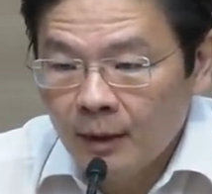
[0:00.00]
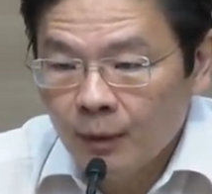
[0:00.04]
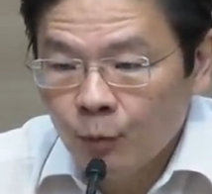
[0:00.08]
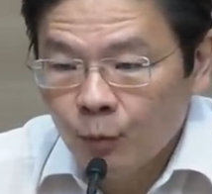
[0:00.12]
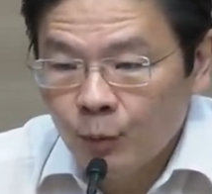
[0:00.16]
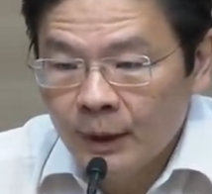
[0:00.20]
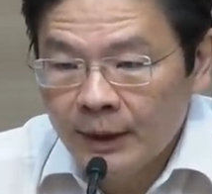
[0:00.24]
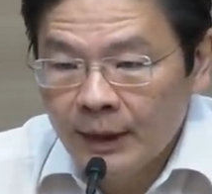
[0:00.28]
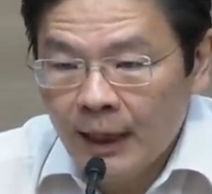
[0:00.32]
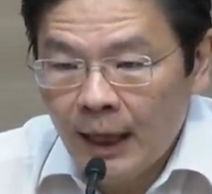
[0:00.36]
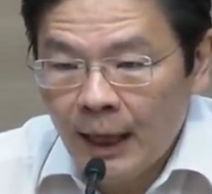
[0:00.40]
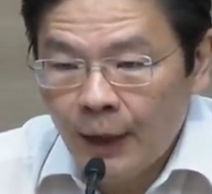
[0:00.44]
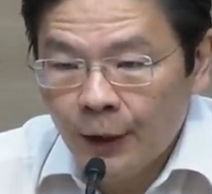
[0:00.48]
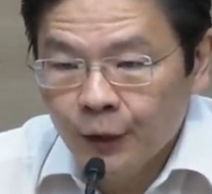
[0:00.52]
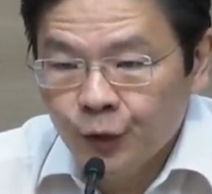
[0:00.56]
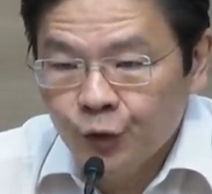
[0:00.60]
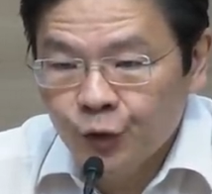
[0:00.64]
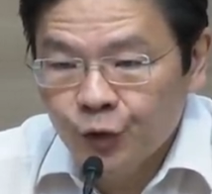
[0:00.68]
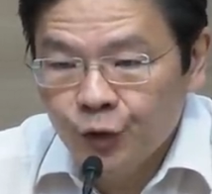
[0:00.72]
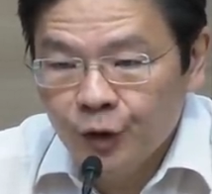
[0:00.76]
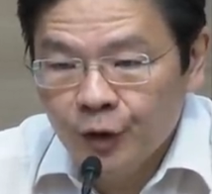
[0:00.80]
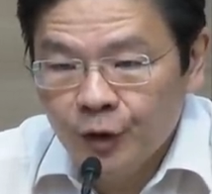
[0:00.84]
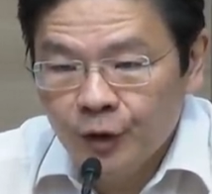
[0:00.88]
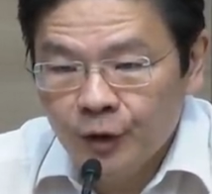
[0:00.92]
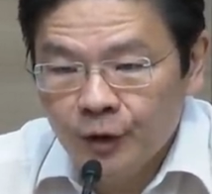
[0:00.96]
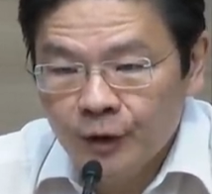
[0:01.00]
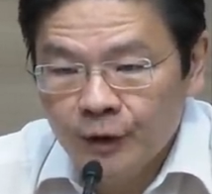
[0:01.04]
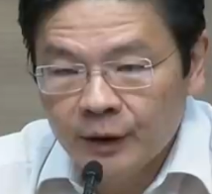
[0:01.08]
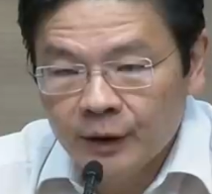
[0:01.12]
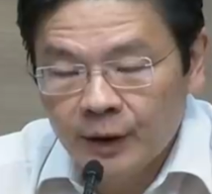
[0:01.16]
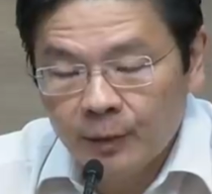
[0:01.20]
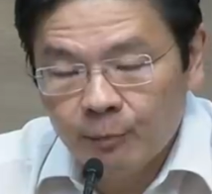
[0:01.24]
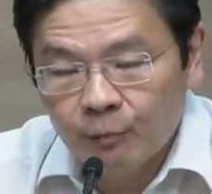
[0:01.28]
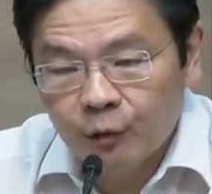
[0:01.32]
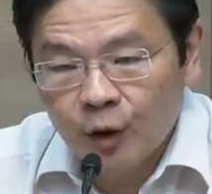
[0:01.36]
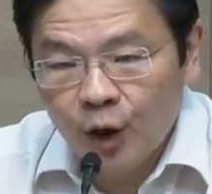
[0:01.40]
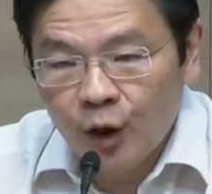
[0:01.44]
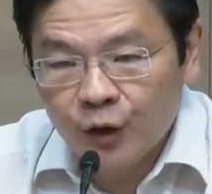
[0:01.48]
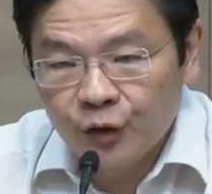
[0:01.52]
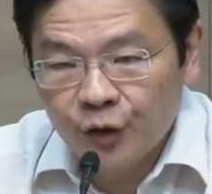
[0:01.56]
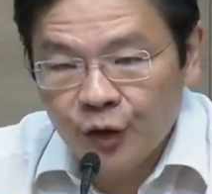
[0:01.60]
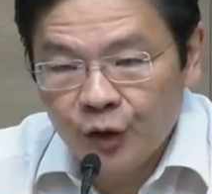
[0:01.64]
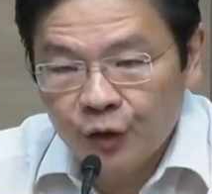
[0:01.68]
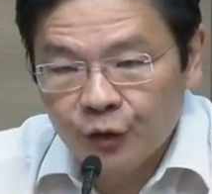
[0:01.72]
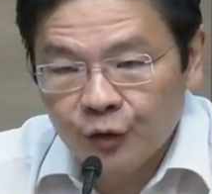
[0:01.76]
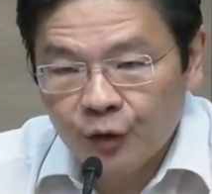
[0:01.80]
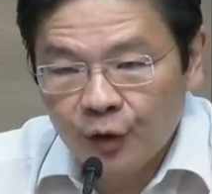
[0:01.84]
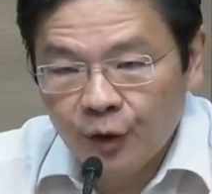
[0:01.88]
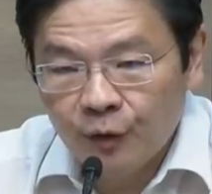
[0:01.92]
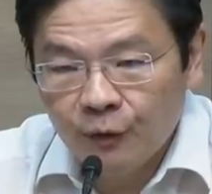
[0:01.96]
We are still in the
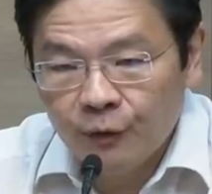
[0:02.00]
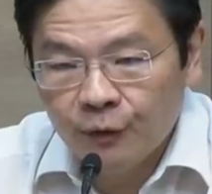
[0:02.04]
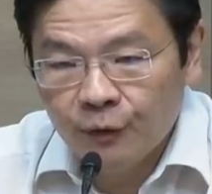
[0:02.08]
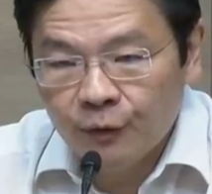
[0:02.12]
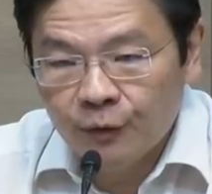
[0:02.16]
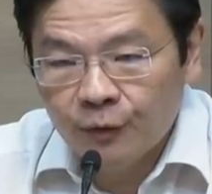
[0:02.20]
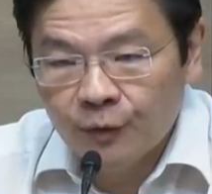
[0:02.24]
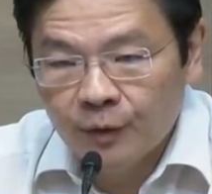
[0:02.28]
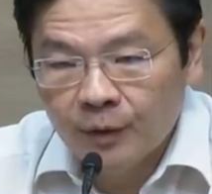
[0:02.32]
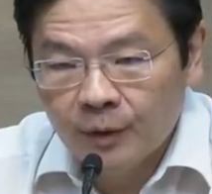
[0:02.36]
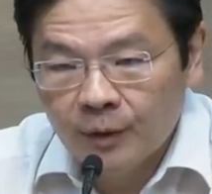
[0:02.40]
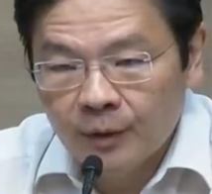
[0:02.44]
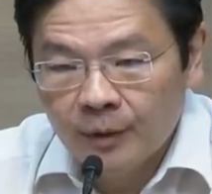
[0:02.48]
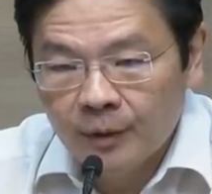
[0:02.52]
process of